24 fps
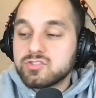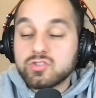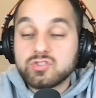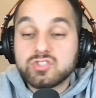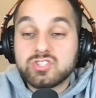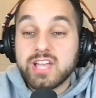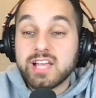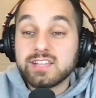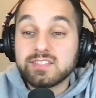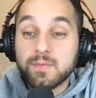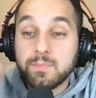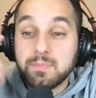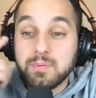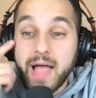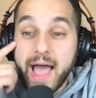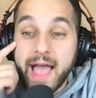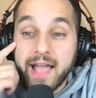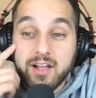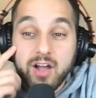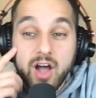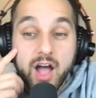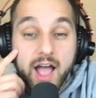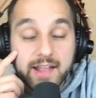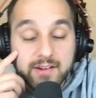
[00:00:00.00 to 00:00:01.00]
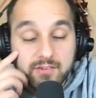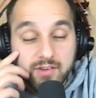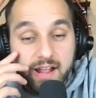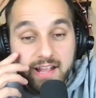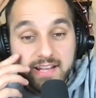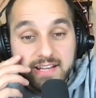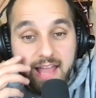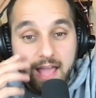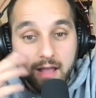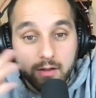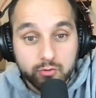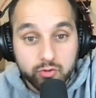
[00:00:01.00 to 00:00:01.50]
So she has a black eye
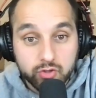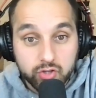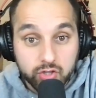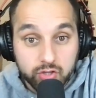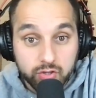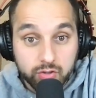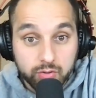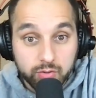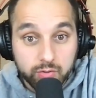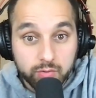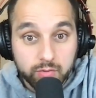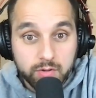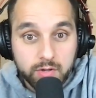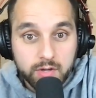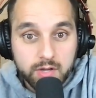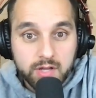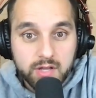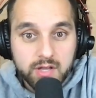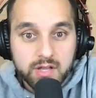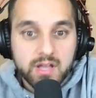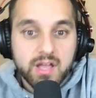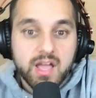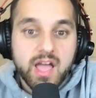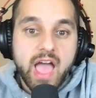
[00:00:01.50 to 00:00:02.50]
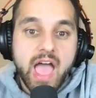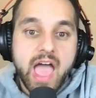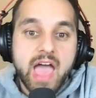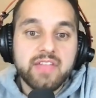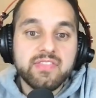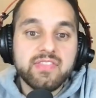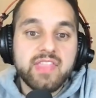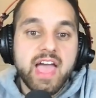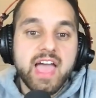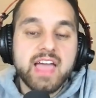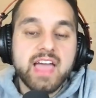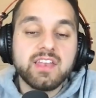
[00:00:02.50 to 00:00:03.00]
right now too.
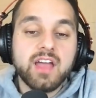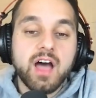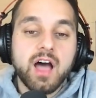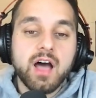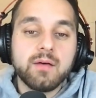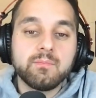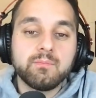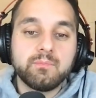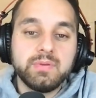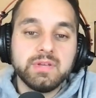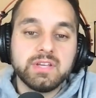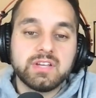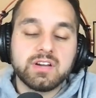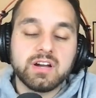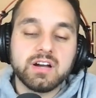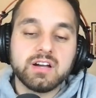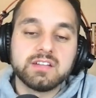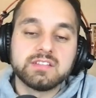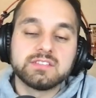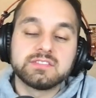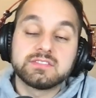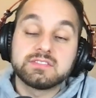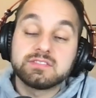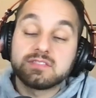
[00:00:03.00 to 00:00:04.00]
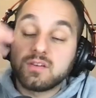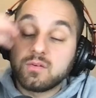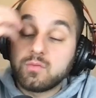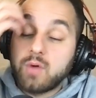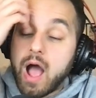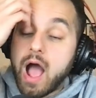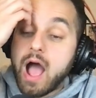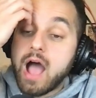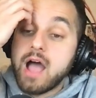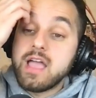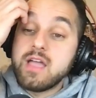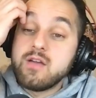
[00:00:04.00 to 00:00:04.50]
And then because
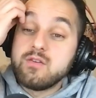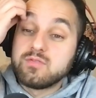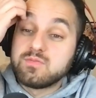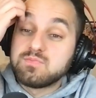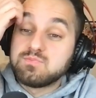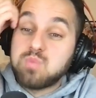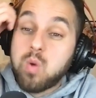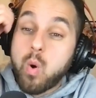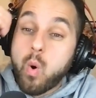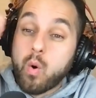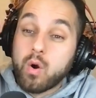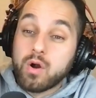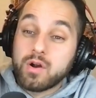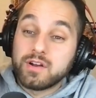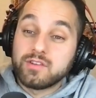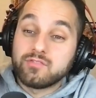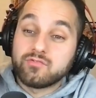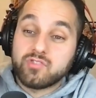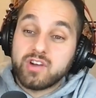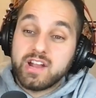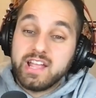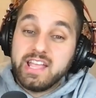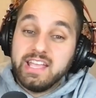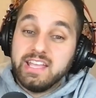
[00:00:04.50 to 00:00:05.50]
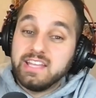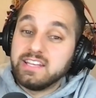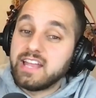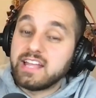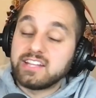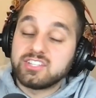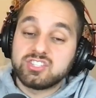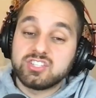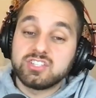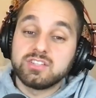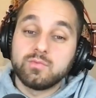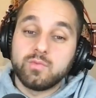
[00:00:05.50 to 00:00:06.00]
it was pouring rain
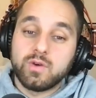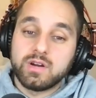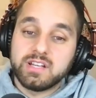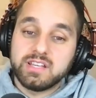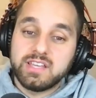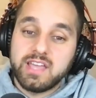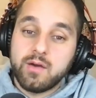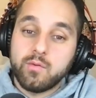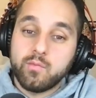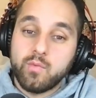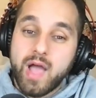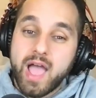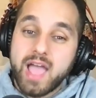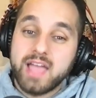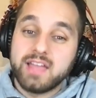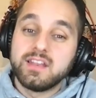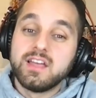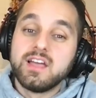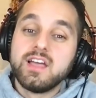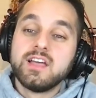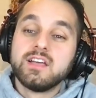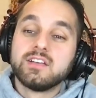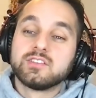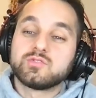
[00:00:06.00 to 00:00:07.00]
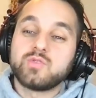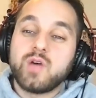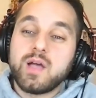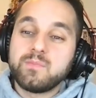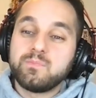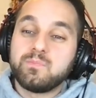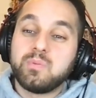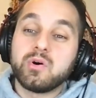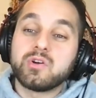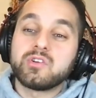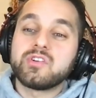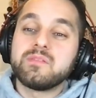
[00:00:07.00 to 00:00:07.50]
and she didn't want to get wet. So I
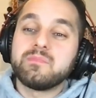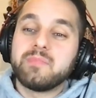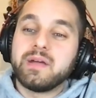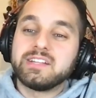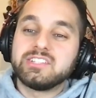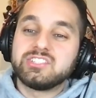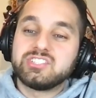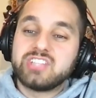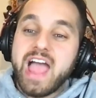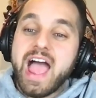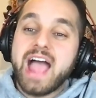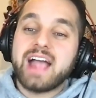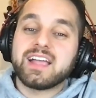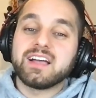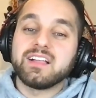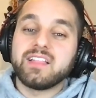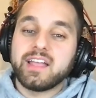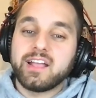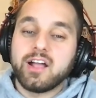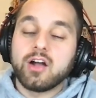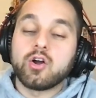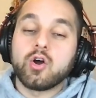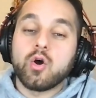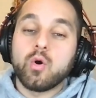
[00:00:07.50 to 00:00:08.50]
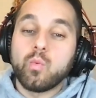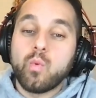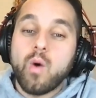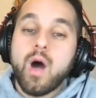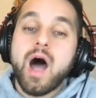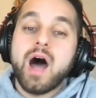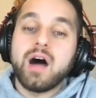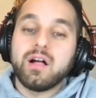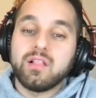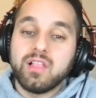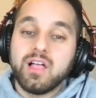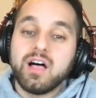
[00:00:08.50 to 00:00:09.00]
put her in my jacket like a
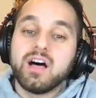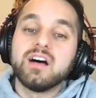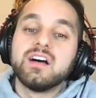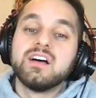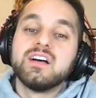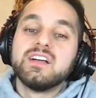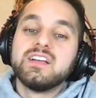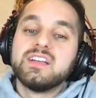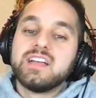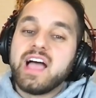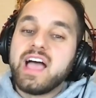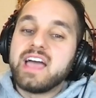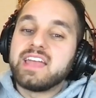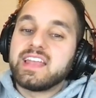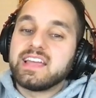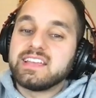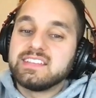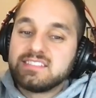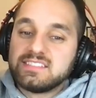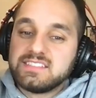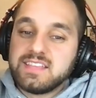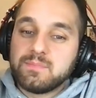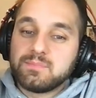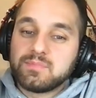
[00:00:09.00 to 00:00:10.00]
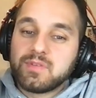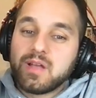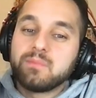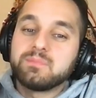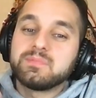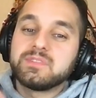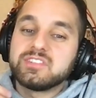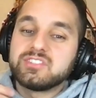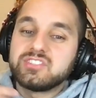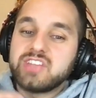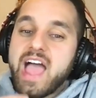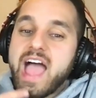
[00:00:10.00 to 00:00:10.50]
koala and I zipped
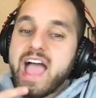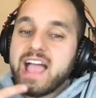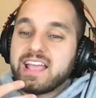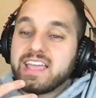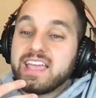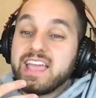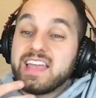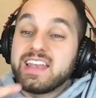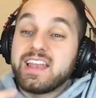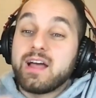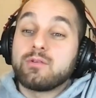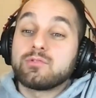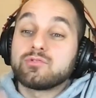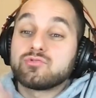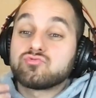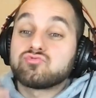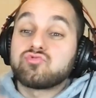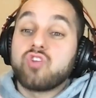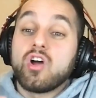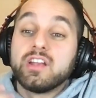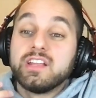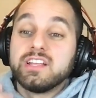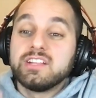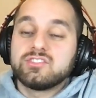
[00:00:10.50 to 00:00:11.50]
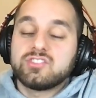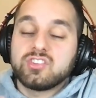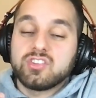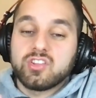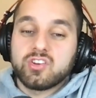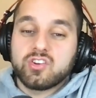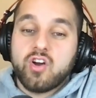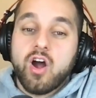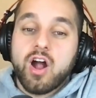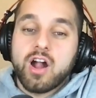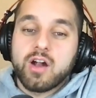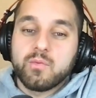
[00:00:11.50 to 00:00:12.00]
up the jacket and I was running to
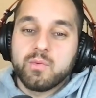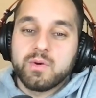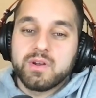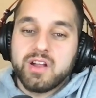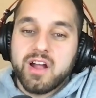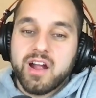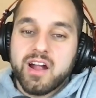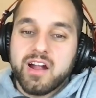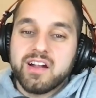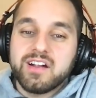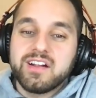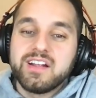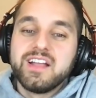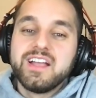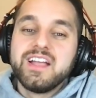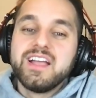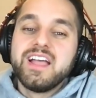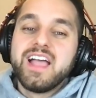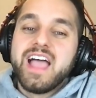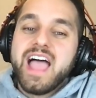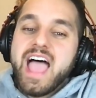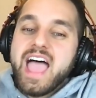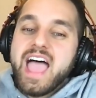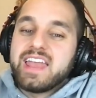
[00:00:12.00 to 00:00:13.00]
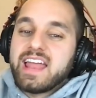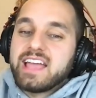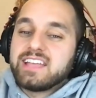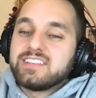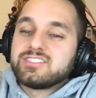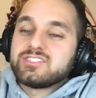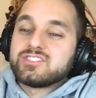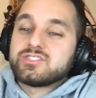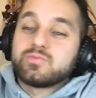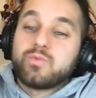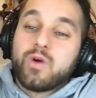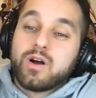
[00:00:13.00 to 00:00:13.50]
the car with her and I
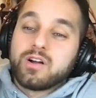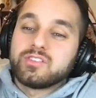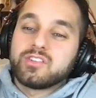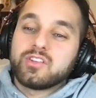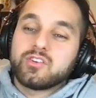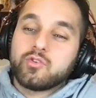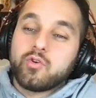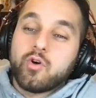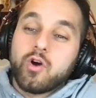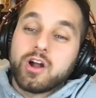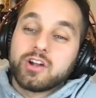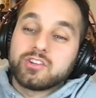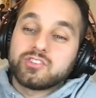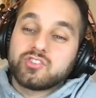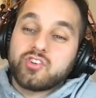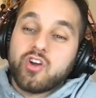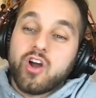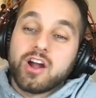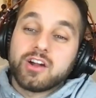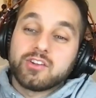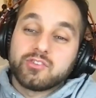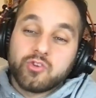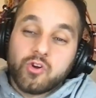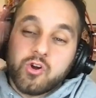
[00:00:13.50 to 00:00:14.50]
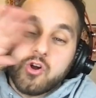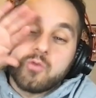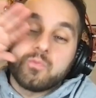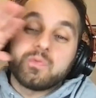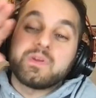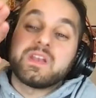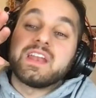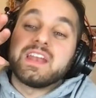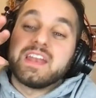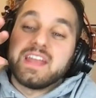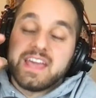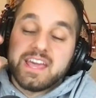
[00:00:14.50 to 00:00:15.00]
swung the car door
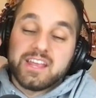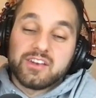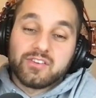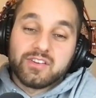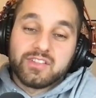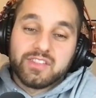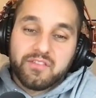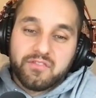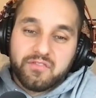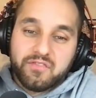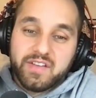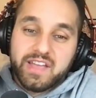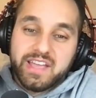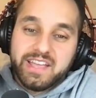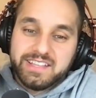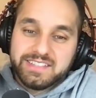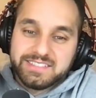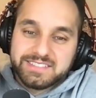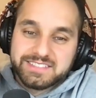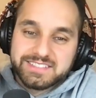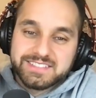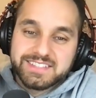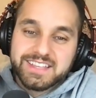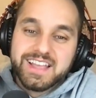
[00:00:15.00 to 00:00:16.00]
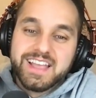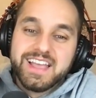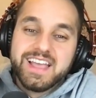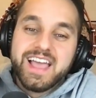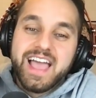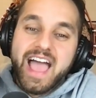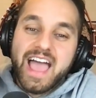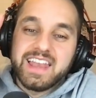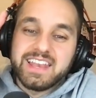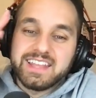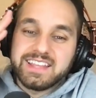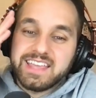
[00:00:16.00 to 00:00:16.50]
open and it hit her in the face
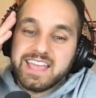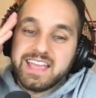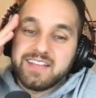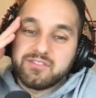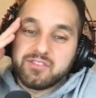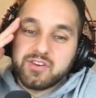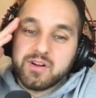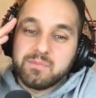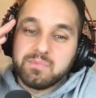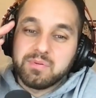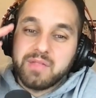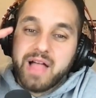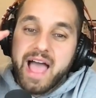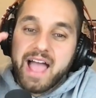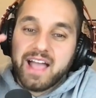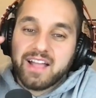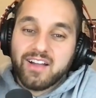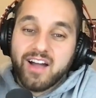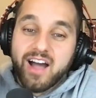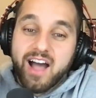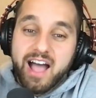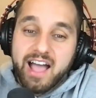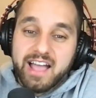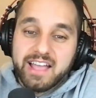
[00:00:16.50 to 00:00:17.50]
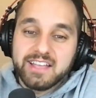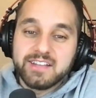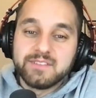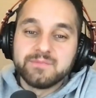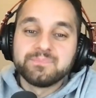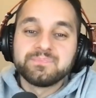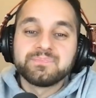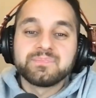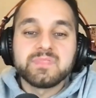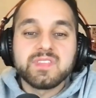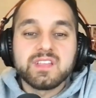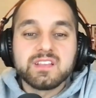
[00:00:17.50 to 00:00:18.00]
and it gave her a black eye.
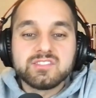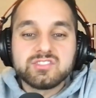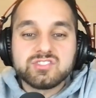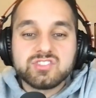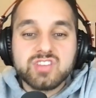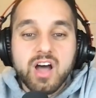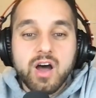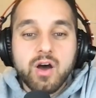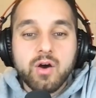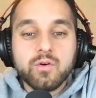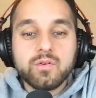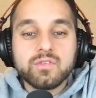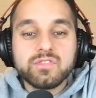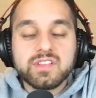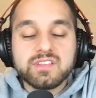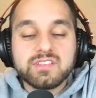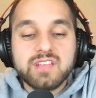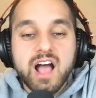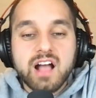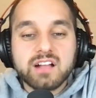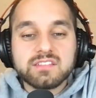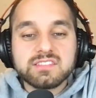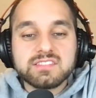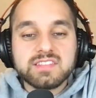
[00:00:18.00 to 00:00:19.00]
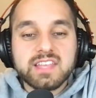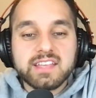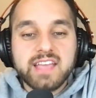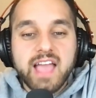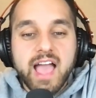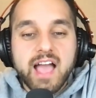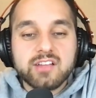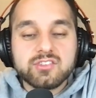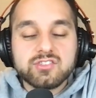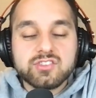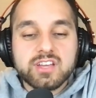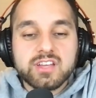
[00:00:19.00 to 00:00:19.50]
So the doctor's like,
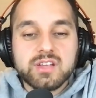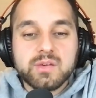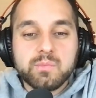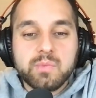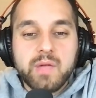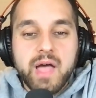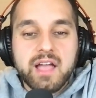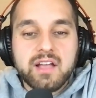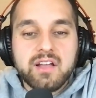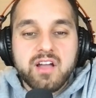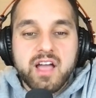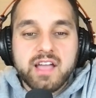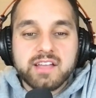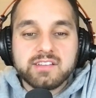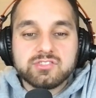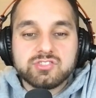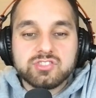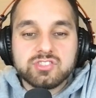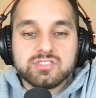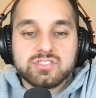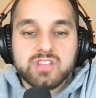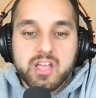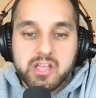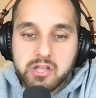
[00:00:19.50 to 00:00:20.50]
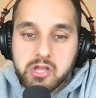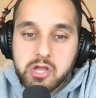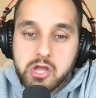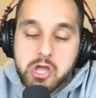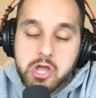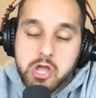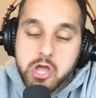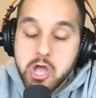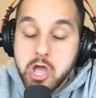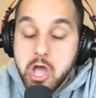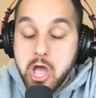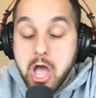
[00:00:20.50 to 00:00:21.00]
how'd you get a black eye? And she's like,
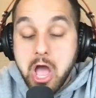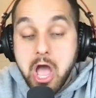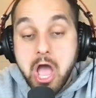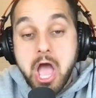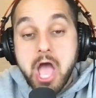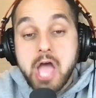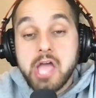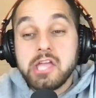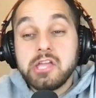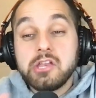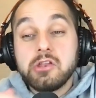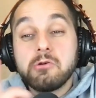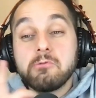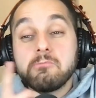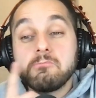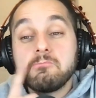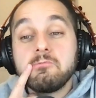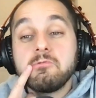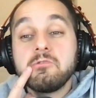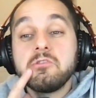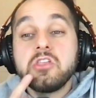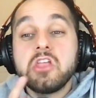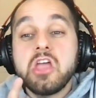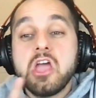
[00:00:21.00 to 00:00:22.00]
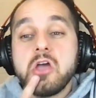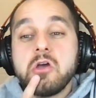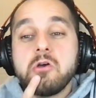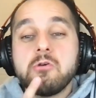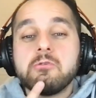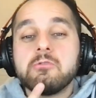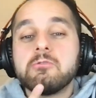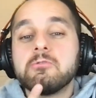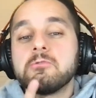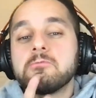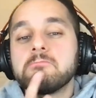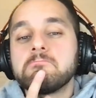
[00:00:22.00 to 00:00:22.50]
I don't
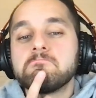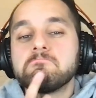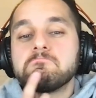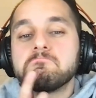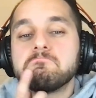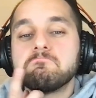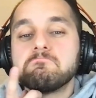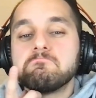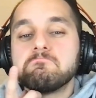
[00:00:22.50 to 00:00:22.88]
know.